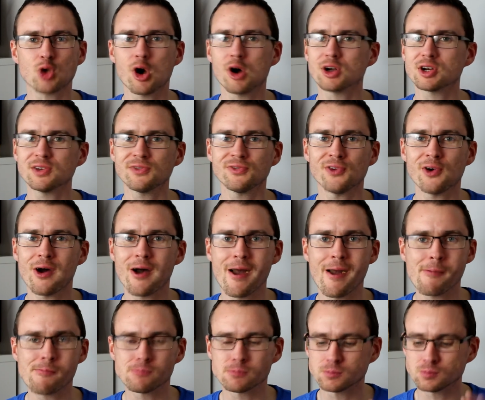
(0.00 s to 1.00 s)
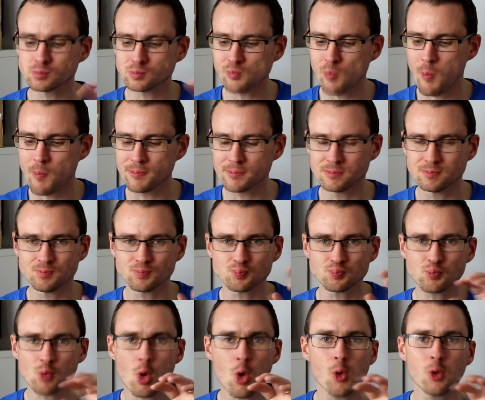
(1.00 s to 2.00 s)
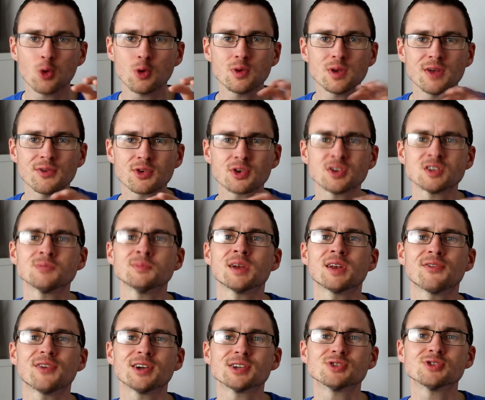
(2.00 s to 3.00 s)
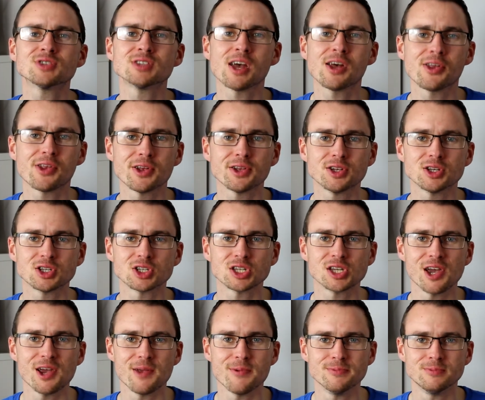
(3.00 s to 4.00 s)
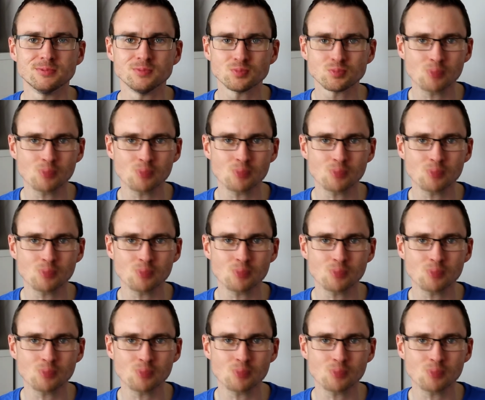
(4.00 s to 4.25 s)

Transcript: I defy all the other crisp manufacturers out there that's saying,